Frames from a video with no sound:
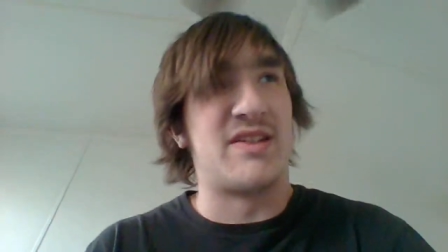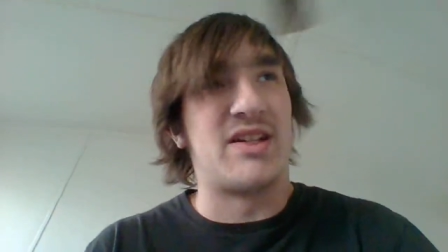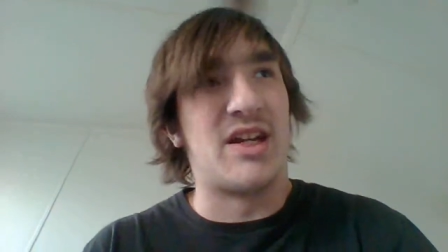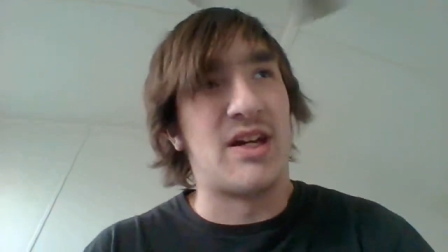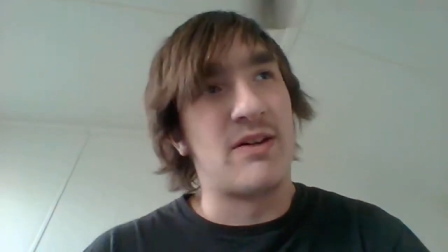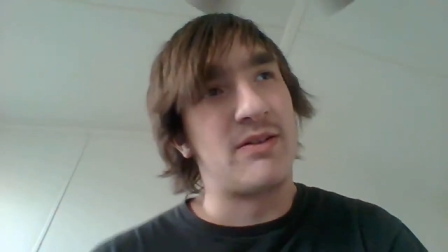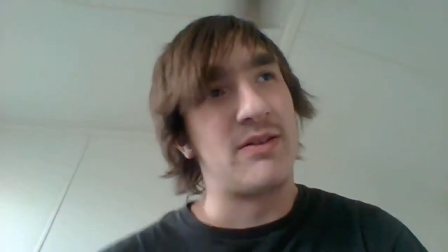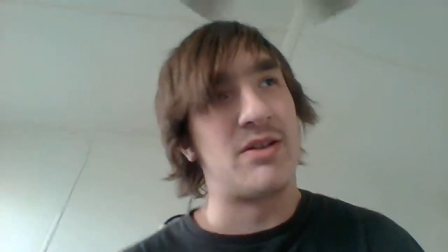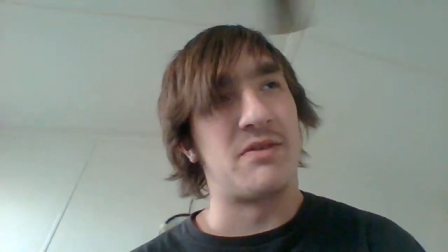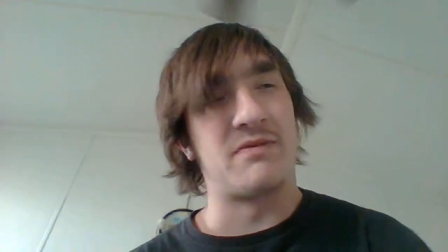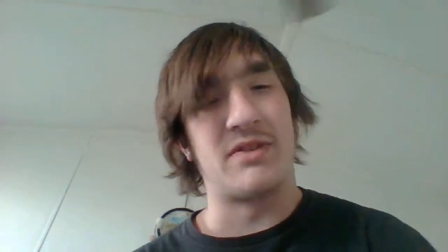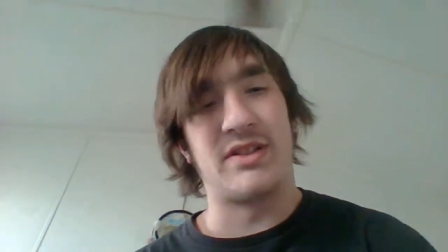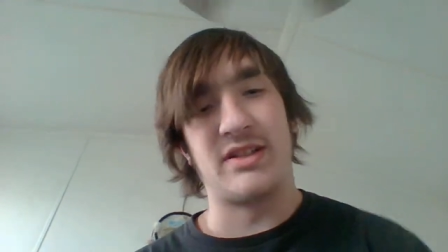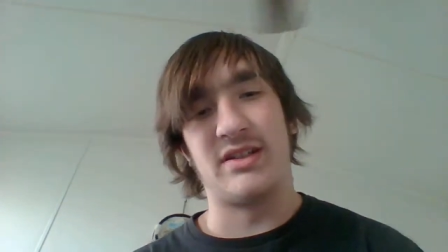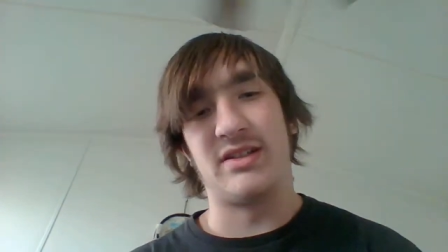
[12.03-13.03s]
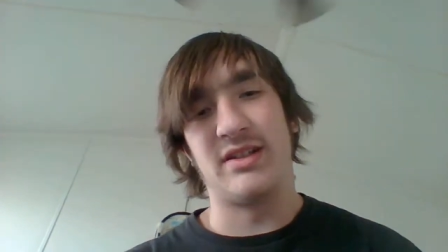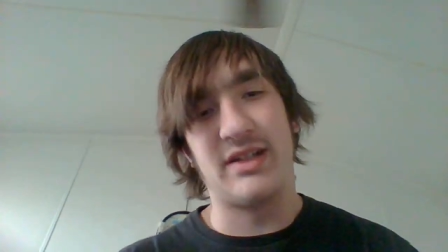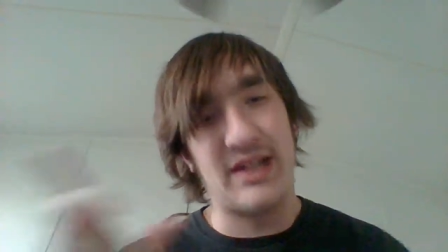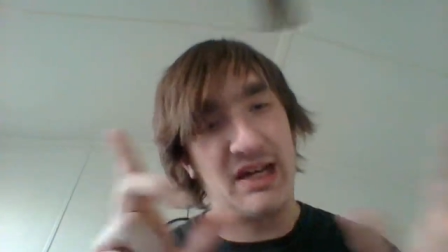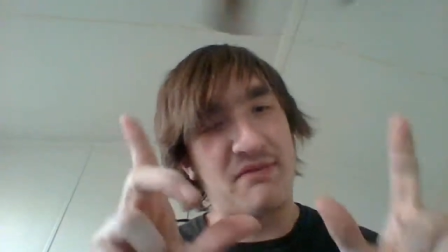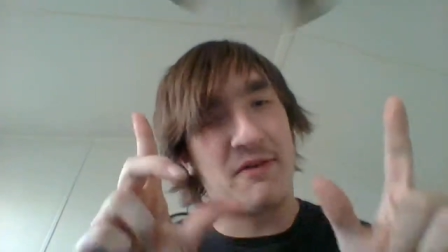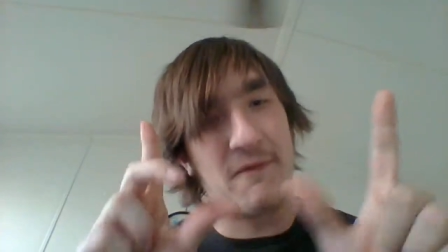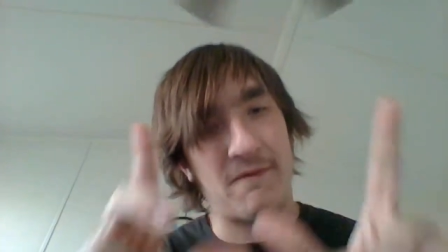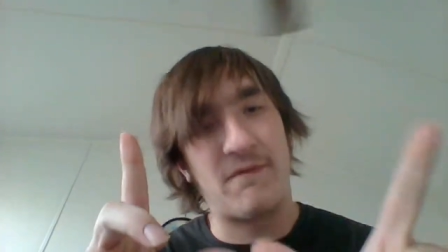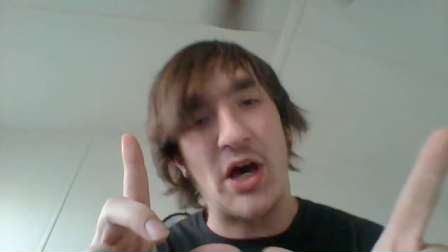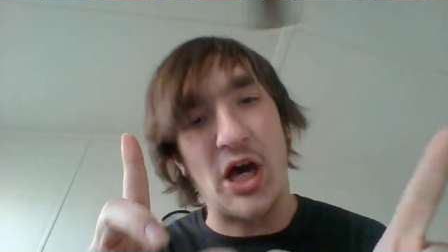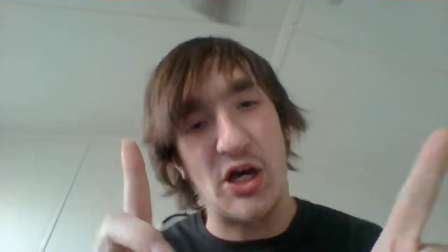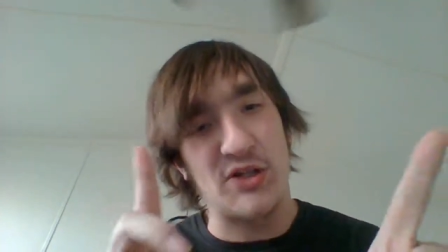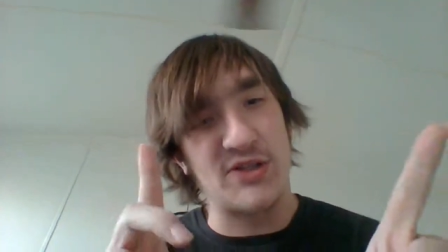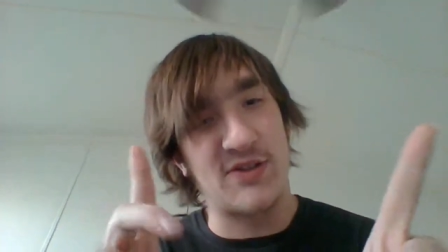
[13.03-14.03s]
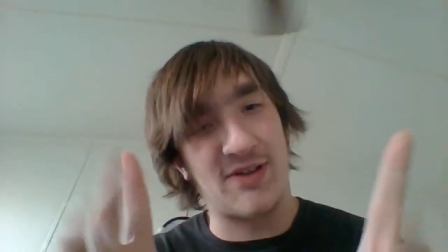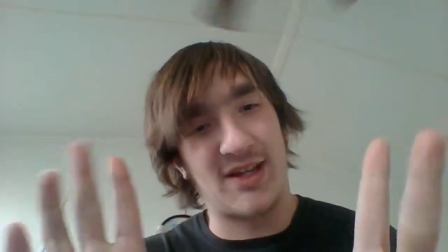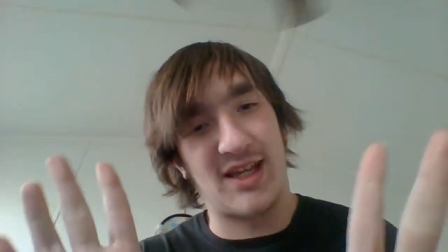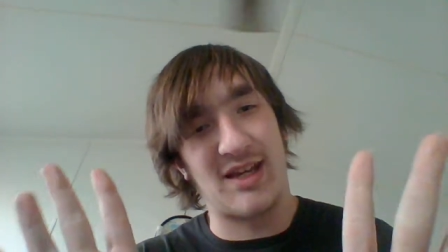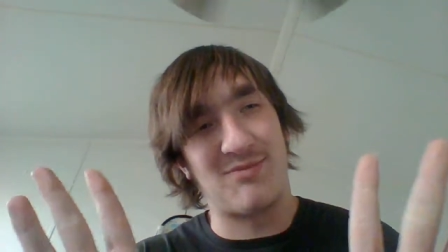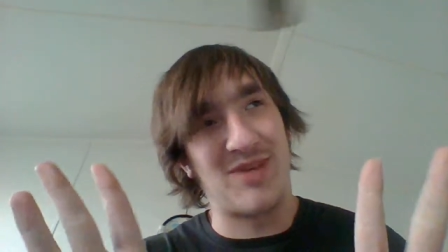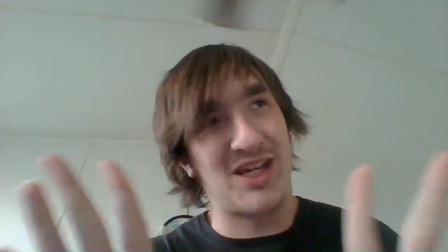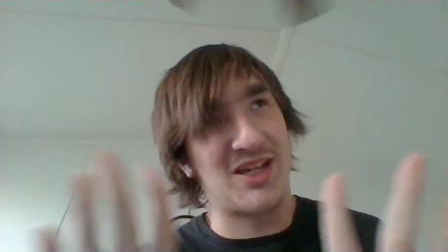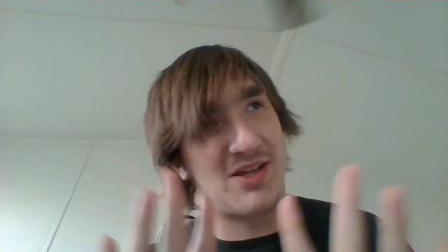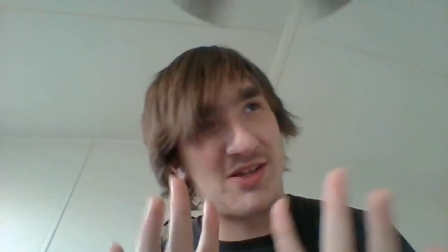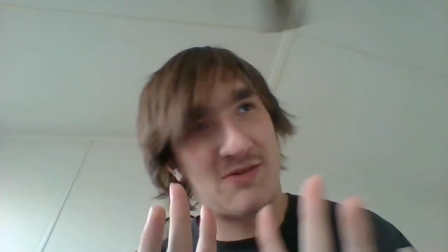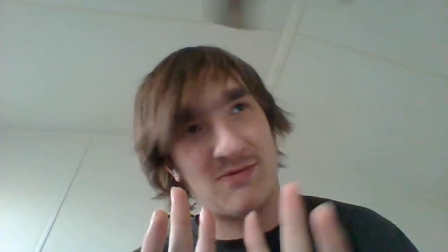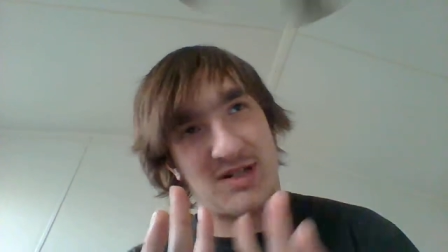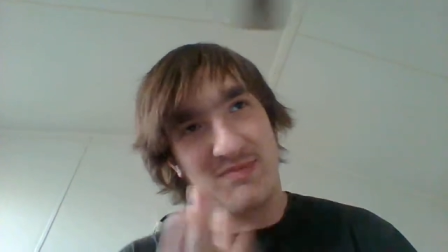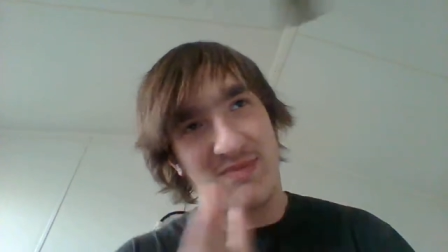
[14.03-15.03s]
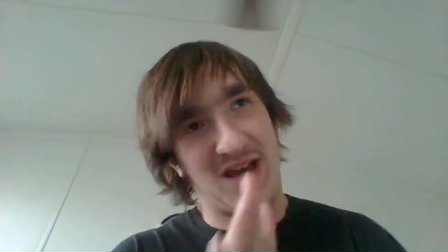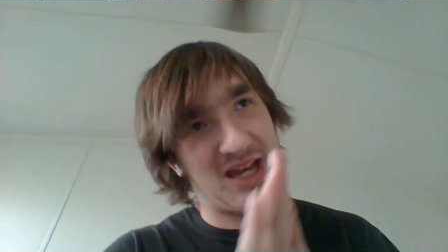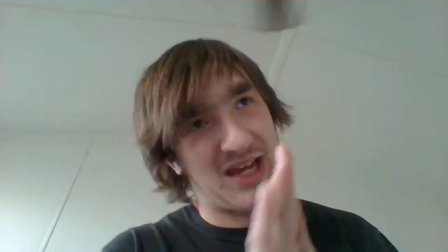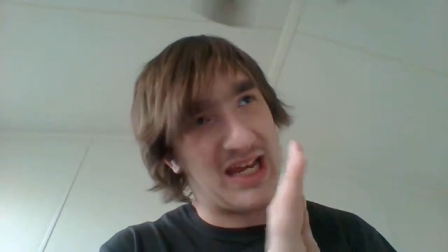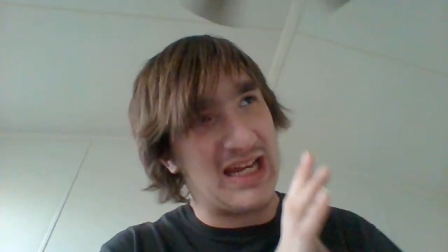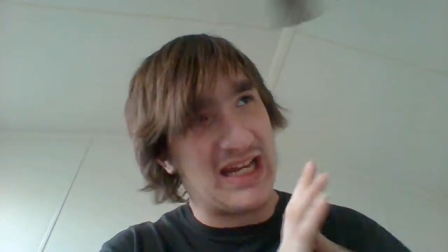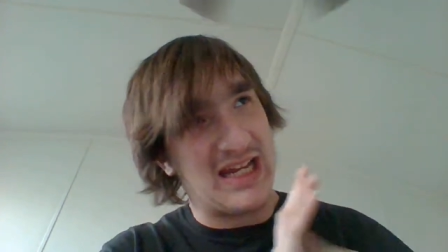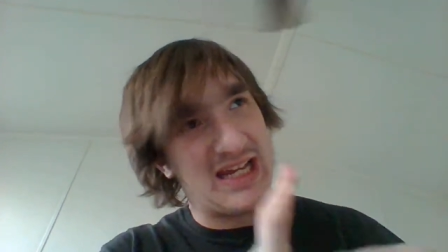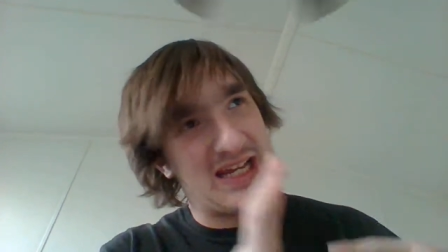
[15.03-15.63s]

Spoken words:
I don't really have a phone, so I can't make another one of my